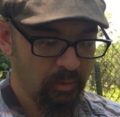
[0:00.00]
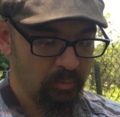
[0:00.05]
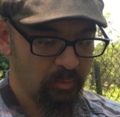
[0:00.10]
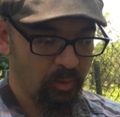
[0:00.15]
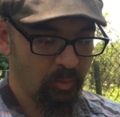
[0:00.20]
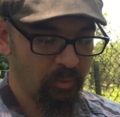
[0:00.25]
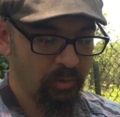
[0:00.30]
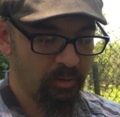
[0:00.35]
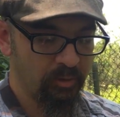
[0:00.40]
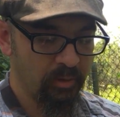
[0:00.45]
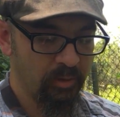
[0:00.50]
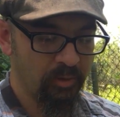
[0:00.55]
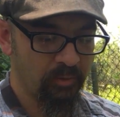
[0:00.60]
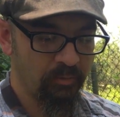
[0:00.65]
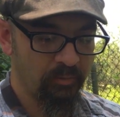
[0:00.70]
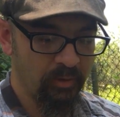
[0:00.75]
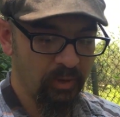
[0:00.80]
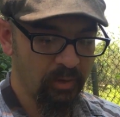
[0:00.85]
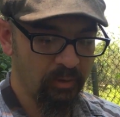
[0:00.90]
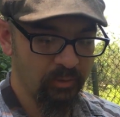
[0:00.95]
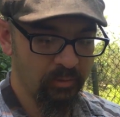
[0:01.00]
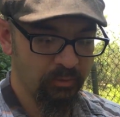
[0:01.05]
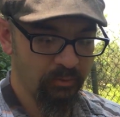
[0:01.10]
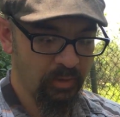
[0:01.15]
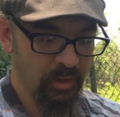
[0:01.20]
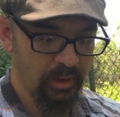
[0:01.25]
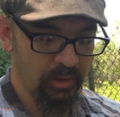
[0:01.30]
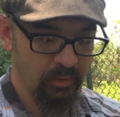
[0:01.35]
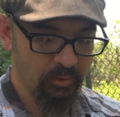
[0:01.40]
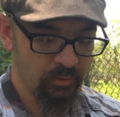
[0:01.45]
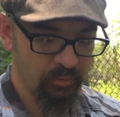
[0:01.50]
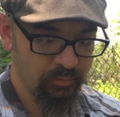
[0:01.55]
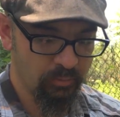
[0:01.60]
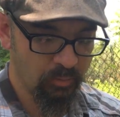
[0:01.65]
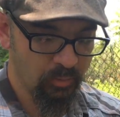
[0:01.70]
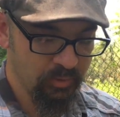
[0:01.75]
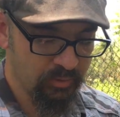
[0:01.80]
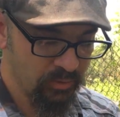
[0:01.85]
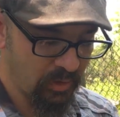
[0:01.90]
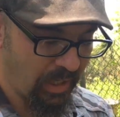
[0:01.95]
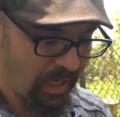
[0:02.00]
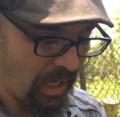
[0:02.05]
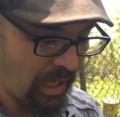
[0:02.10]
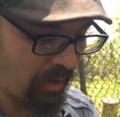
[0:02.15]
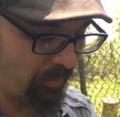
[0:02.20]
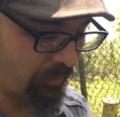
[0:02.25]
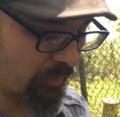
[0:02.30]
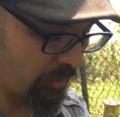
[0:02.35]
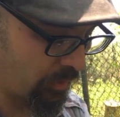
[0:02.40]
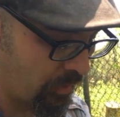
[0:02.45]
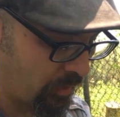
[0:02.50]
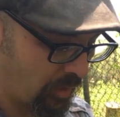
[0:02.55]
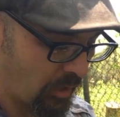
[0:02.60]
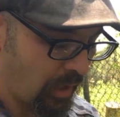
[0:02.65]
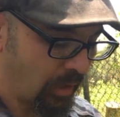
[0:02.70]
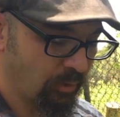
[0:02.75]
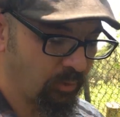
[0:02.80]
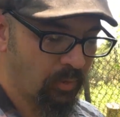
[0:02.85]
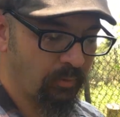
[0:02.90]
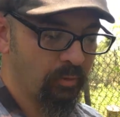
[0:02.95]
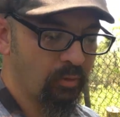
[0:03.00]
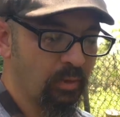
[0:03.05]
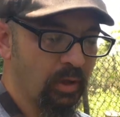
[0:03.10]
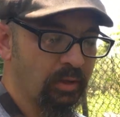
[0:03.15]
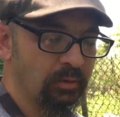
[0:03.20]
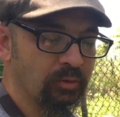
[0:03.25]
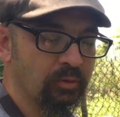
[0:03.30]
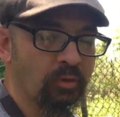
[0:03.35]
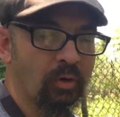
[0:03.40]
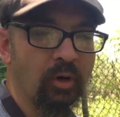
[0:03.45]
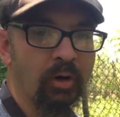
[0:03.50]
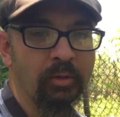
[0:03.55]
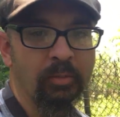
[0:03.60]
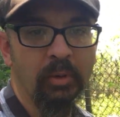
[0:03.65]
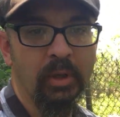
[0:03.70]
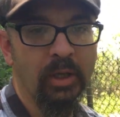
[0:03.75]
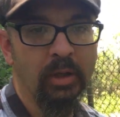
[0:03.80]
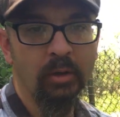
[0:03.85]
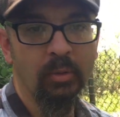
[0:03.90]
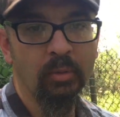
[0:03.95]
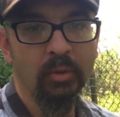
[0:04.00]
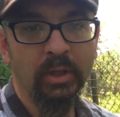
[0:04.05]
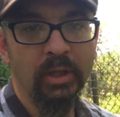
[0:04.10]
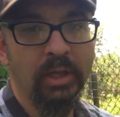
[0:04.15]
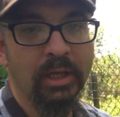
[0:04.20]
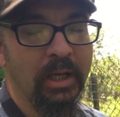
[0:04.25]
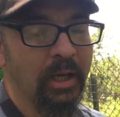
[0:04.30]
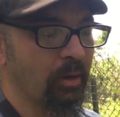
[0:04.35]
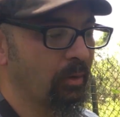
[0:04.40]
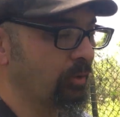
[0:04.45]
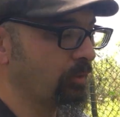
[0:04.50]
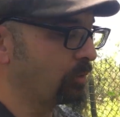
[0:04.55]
but when you're in the field you've got to use what you have, and I do have a lens cloth, but I don't want to get out and